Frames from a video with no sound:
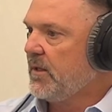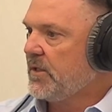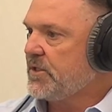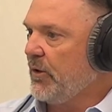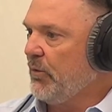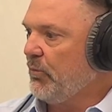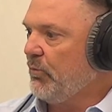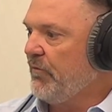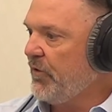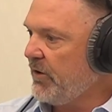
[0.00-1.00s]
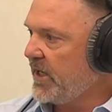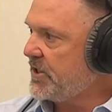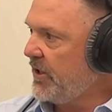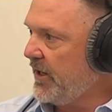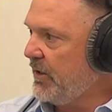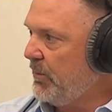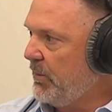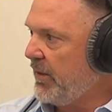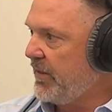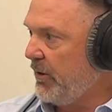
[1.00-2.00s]
So we're very excited
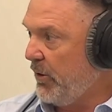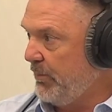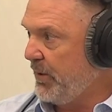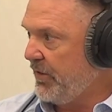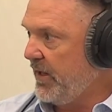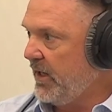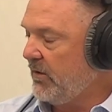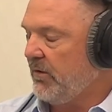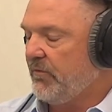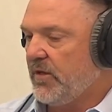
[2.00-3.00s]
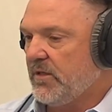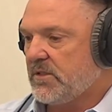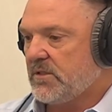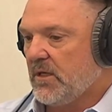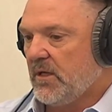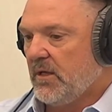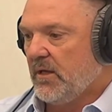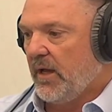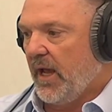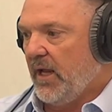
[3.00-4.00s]
about the hypothetical of this.
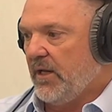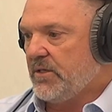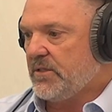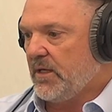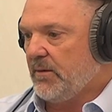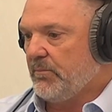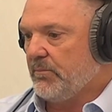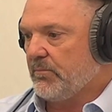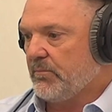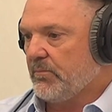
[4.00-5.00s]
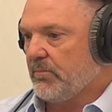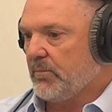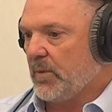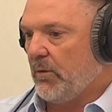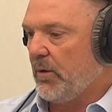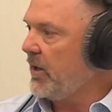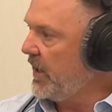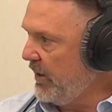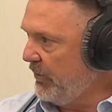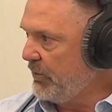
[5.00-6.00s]
And I'm going
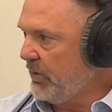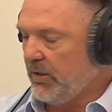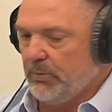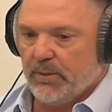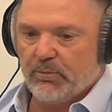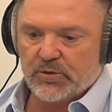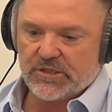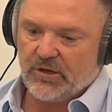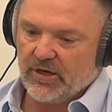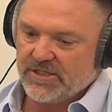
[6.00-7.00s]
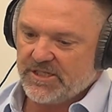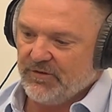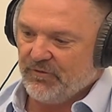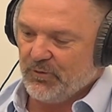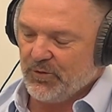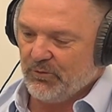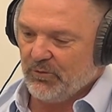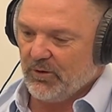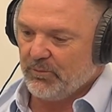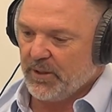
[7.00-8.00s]
to go into a little bit more science here for you,
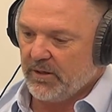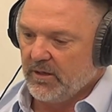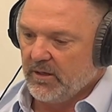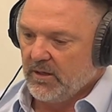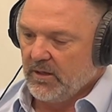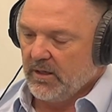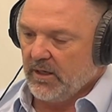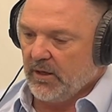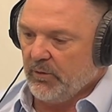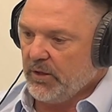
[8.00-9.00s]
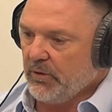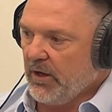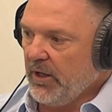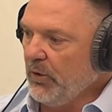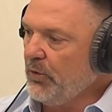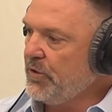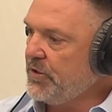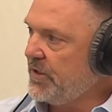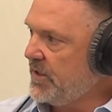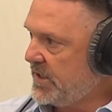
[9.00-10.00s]
Rod, but I
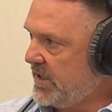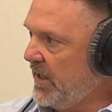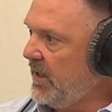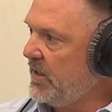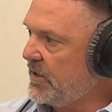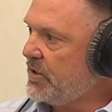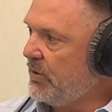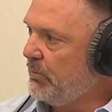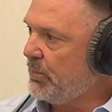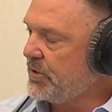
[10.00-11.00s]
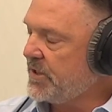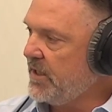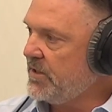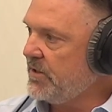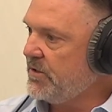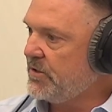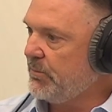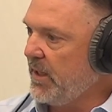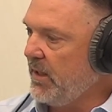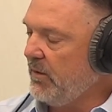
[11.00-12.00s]
alluded to the study that Tom presented to
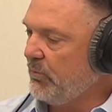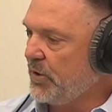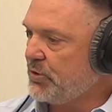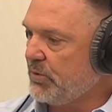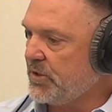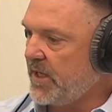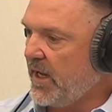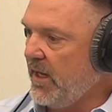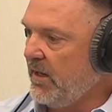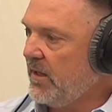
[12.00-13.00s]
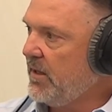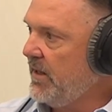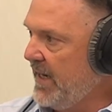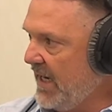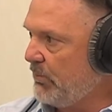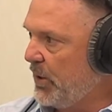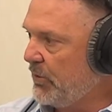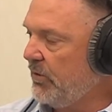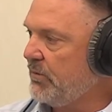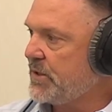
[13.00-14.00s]
me, which was a neck
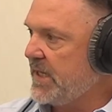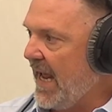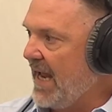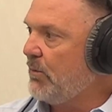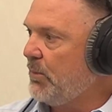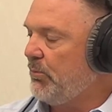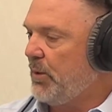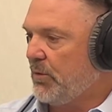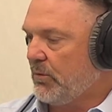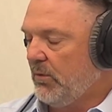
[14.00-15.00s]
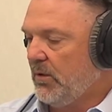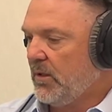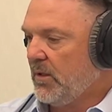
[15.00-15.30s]
model. It was an animal model